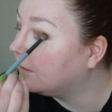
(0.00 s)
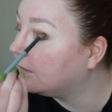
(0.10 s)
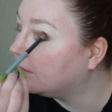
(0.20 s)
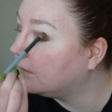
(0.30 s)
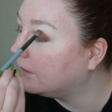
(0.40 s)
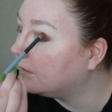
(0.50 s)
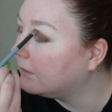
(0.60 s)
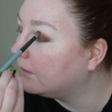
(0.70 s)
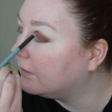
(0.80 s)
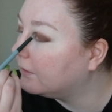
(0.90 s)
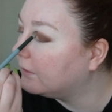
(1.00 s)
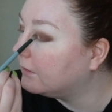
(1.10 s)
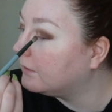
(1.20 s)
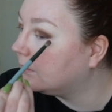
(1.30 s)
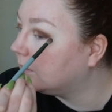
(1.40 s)

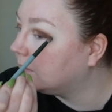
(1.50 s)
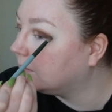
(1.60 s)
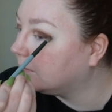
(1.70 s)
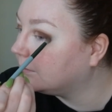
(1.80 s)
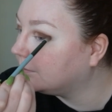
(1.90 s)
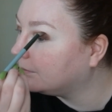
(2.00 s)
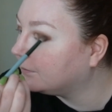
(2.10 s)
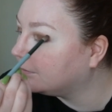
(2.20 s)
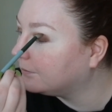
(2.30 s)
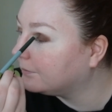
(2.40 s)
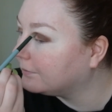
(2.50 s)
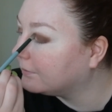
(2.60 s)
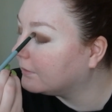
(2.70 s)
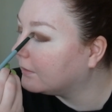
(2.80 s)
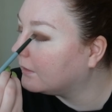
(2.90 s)

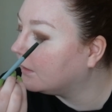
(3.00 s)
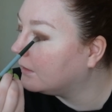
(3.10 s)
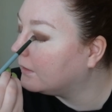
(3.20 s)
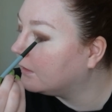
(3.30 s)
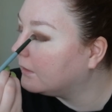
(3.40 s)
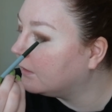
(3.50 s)
(silence)